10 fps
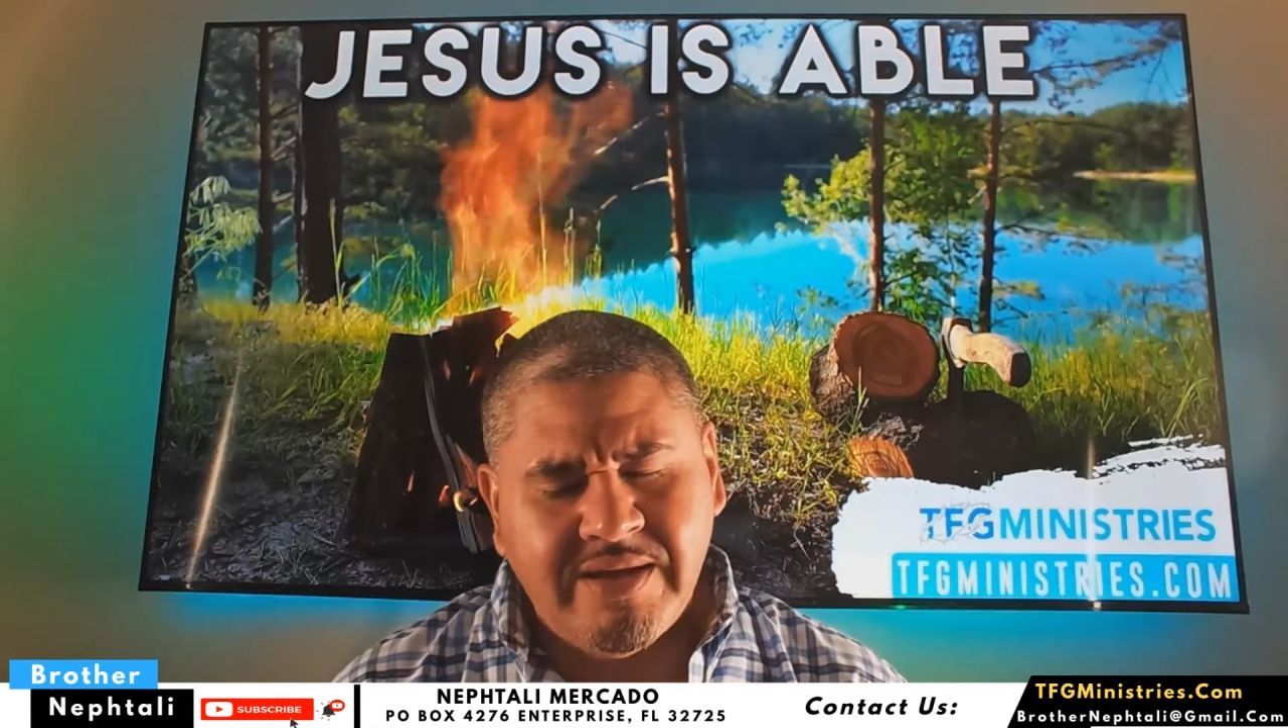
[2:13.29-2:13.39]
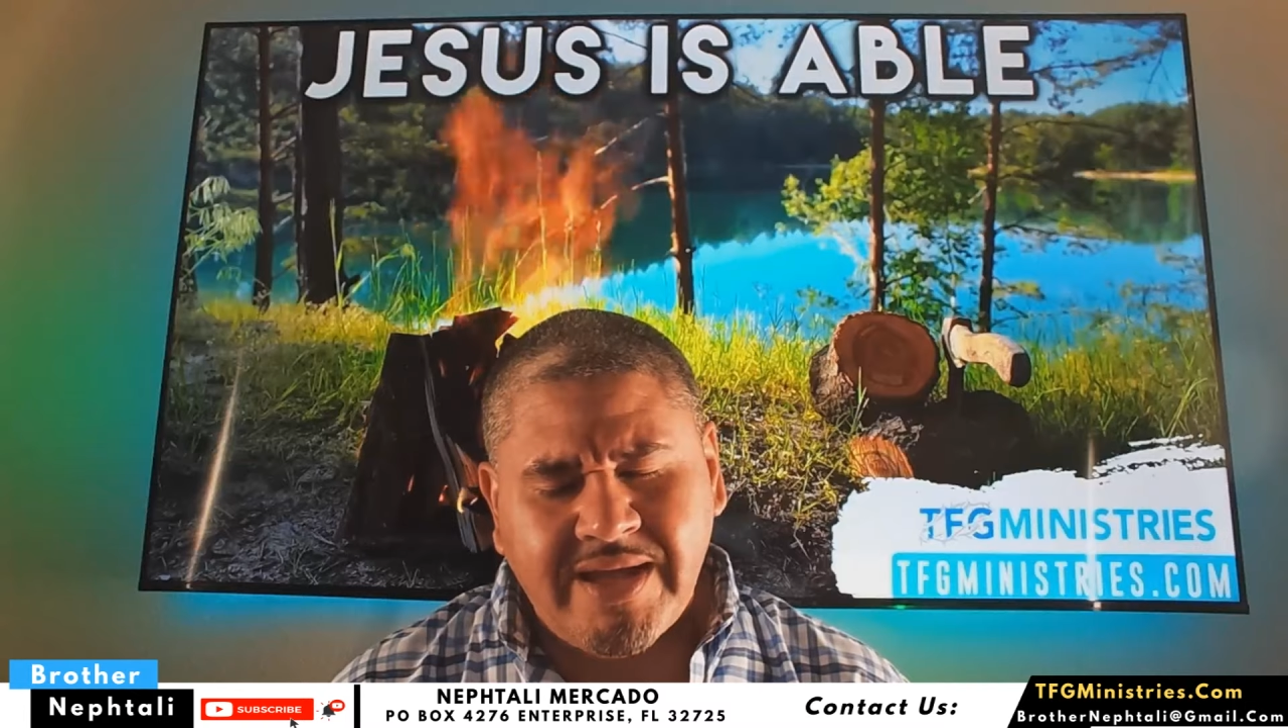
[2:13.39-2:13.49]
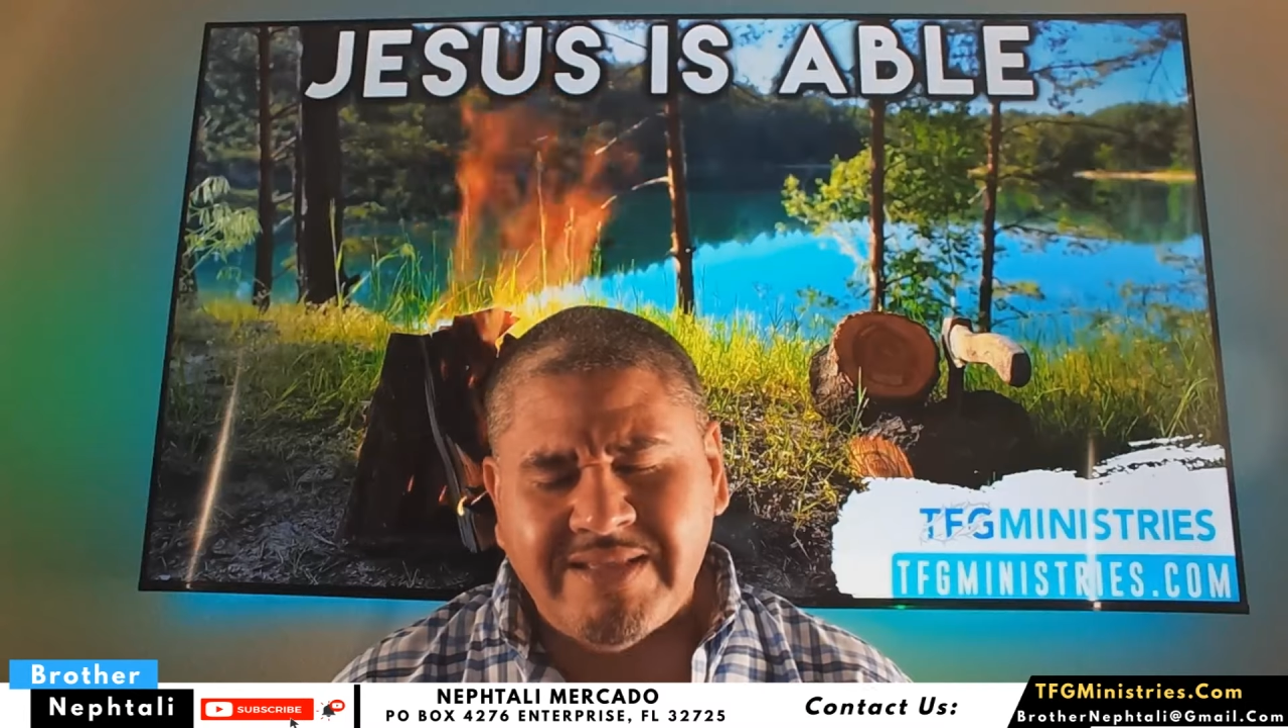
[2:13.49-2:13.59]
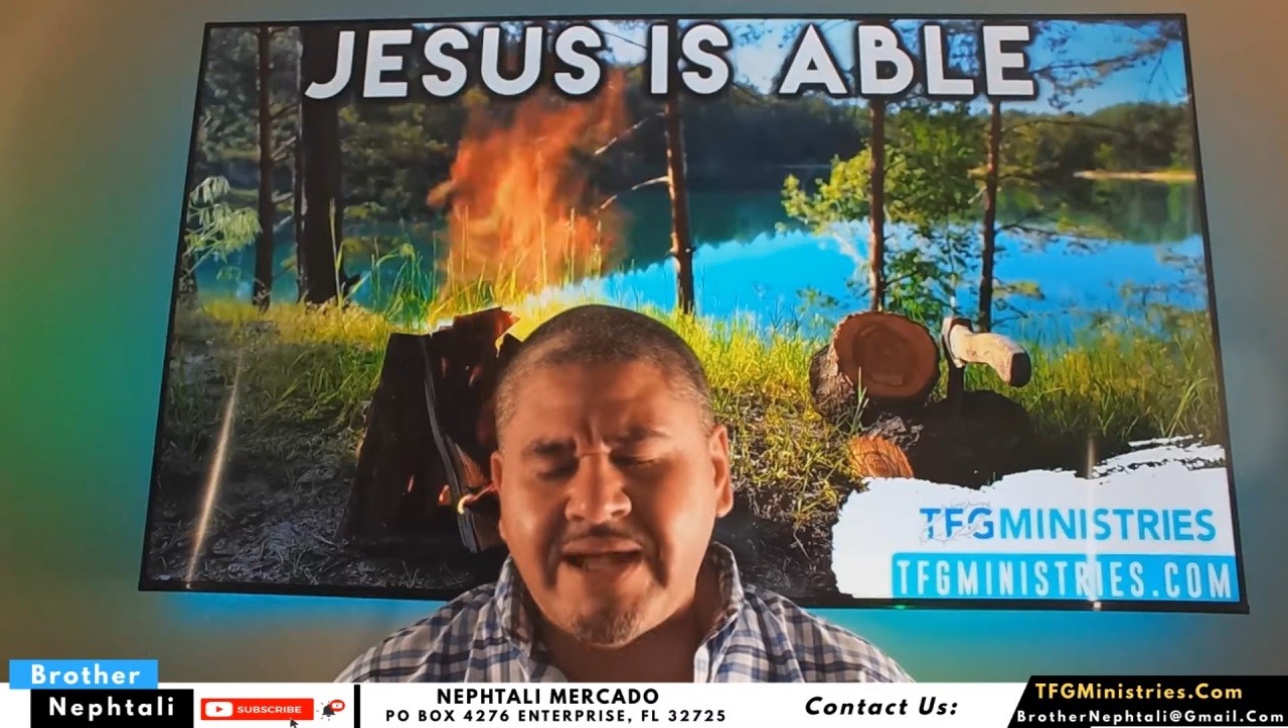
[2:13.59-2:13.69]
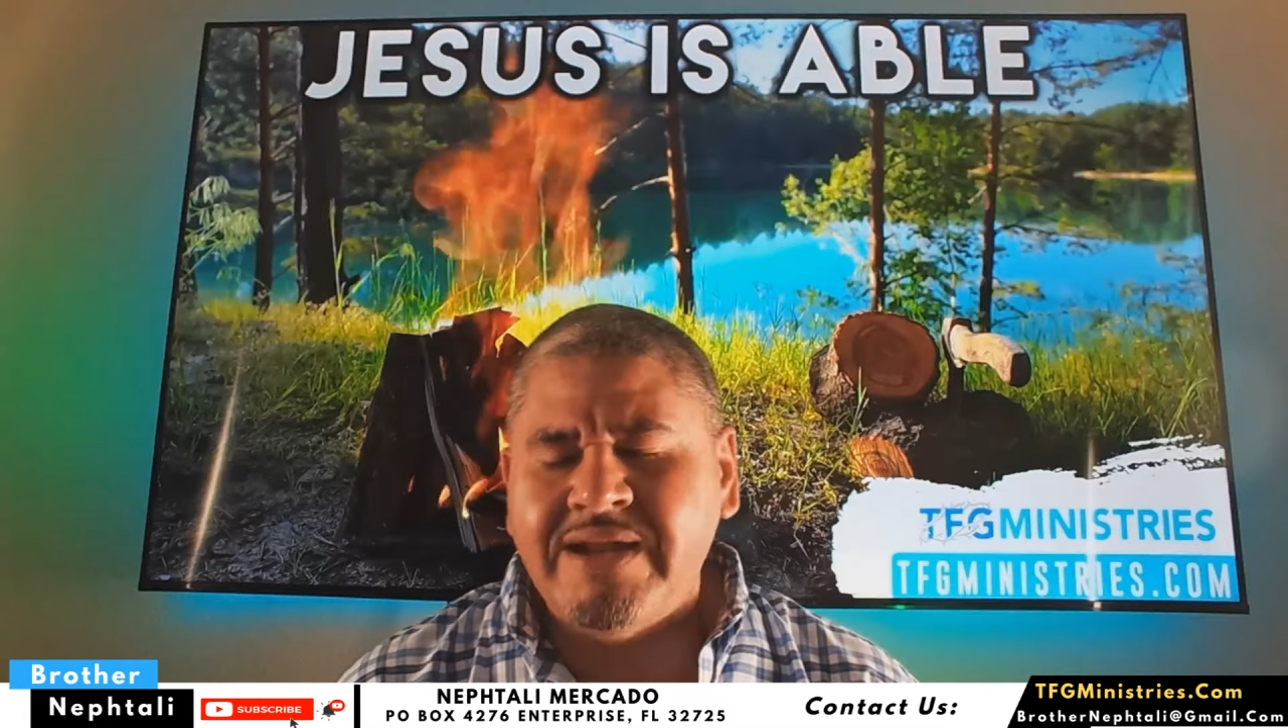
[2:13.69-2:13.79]

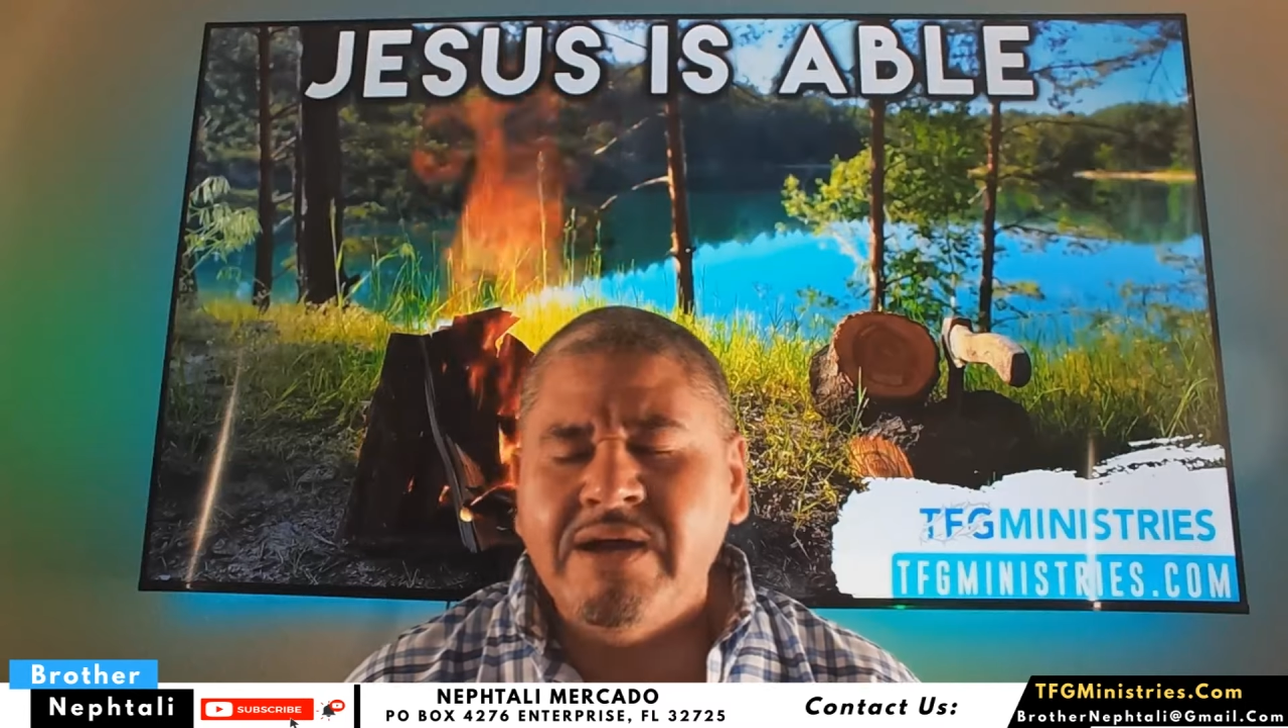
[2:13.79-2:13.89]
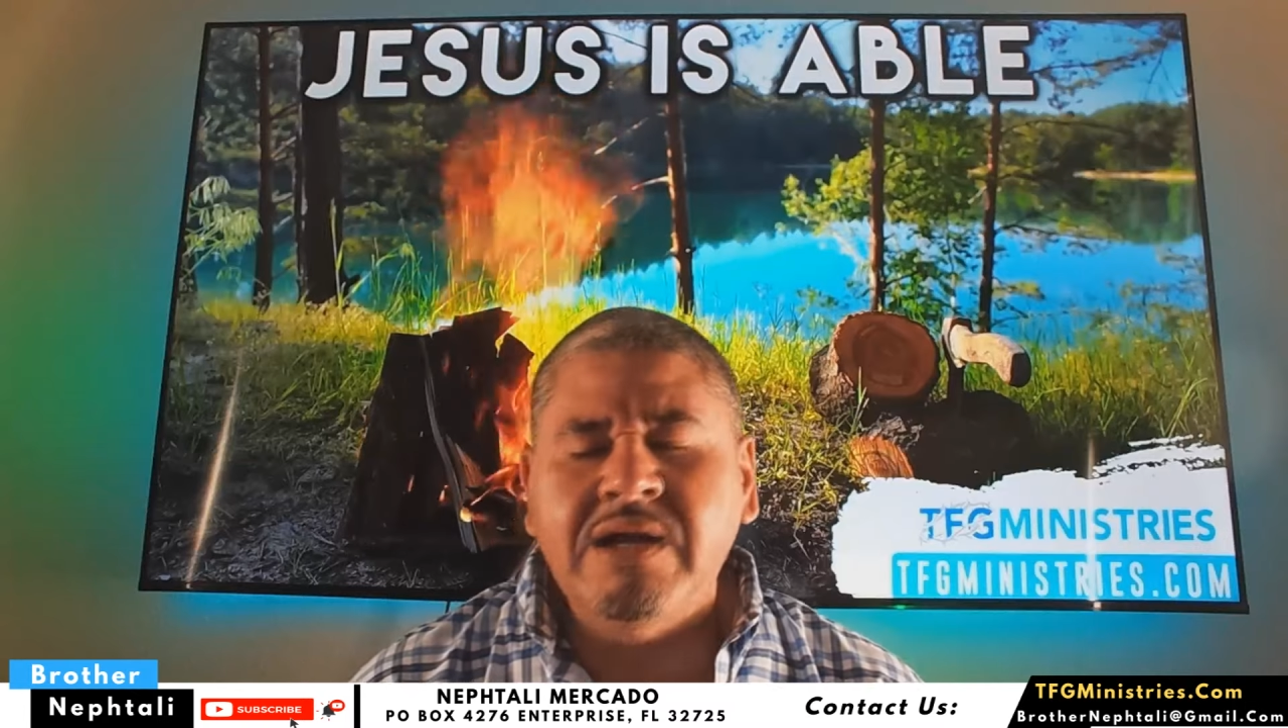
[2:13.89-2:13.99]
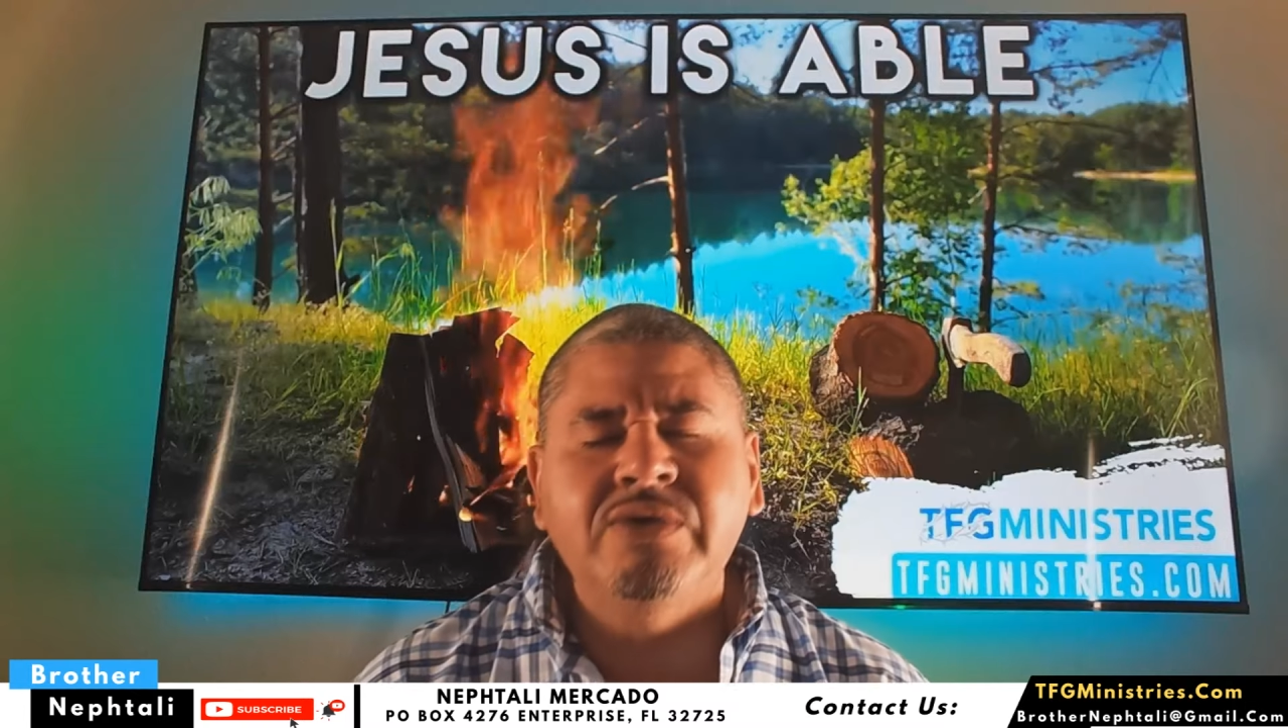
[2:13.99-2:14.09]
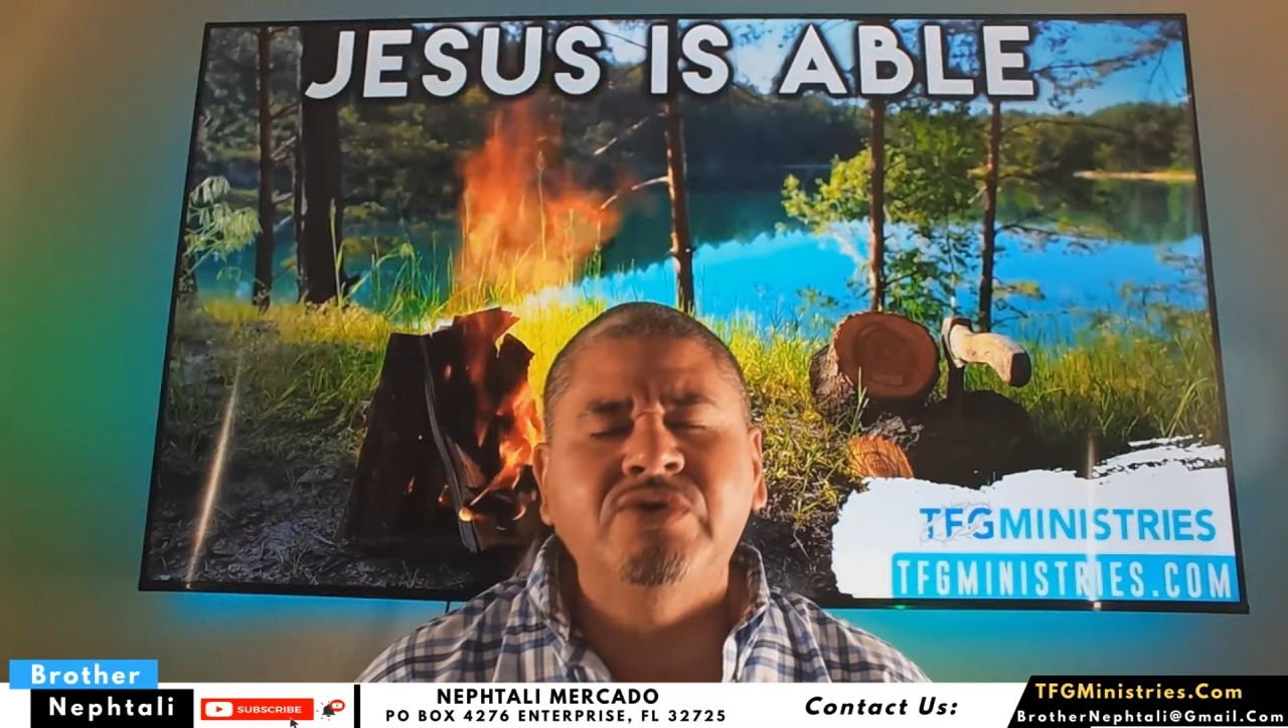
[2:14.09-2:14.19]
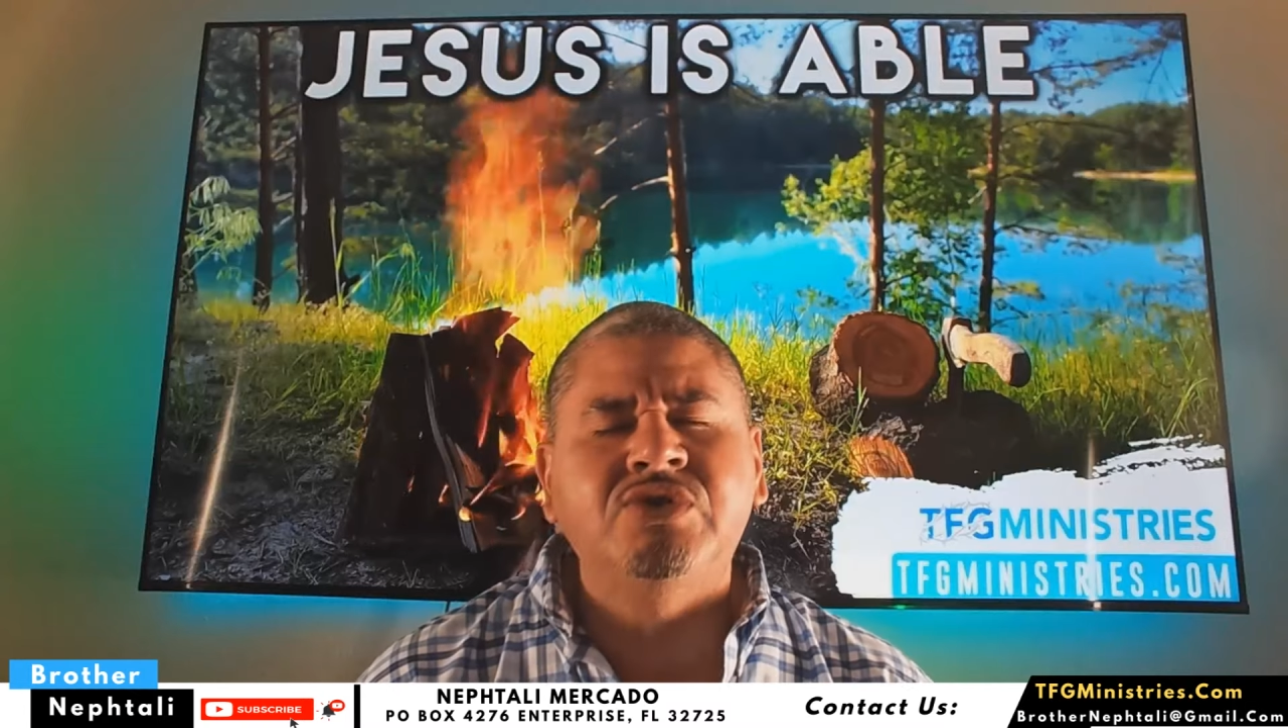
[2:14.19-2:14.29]
And that
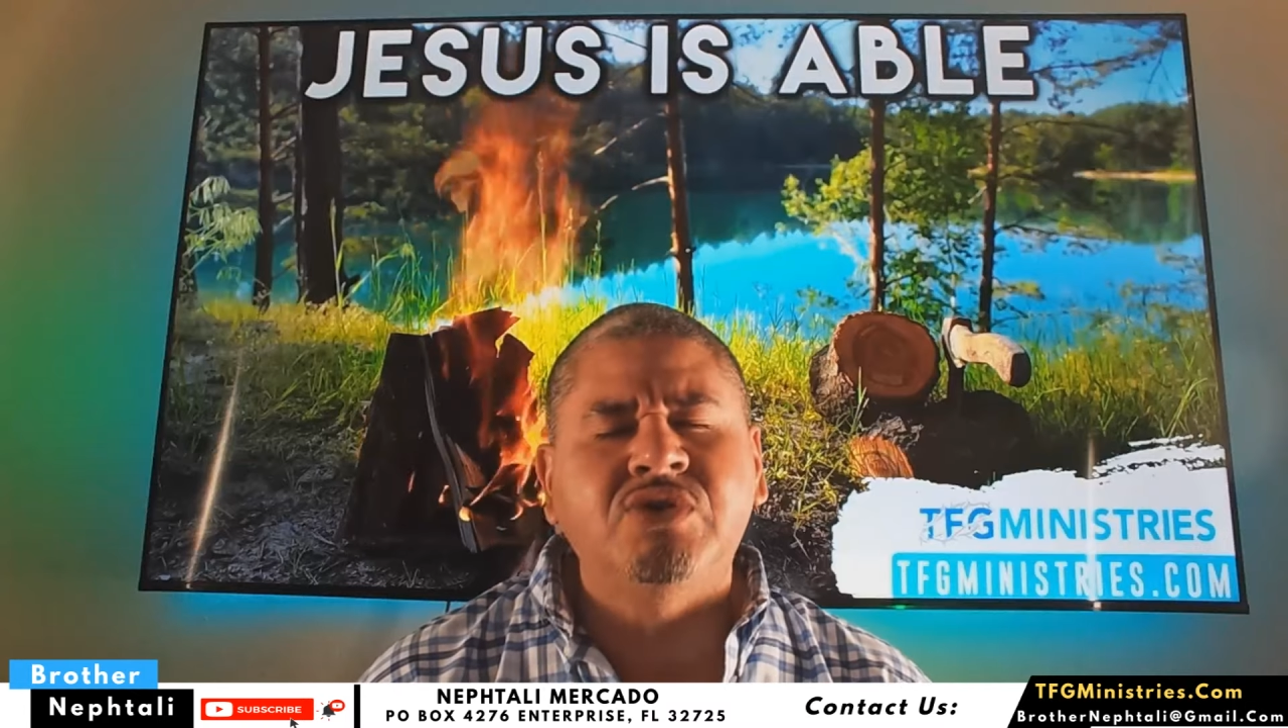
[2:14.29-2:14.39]
includes